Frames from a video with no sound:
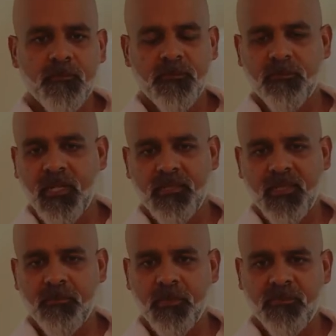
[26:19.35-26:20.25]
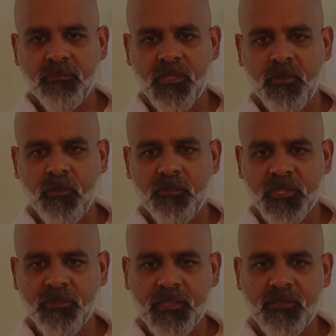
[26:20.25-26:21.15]
for my example, from my own
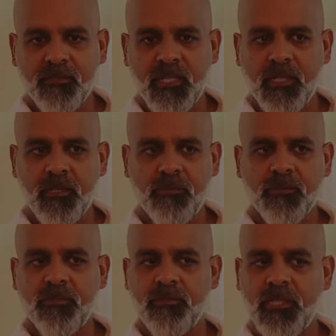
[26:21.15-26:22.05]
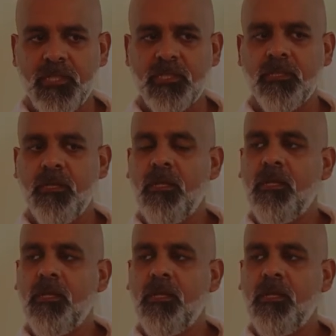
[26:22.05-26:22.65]
perspective, I was raised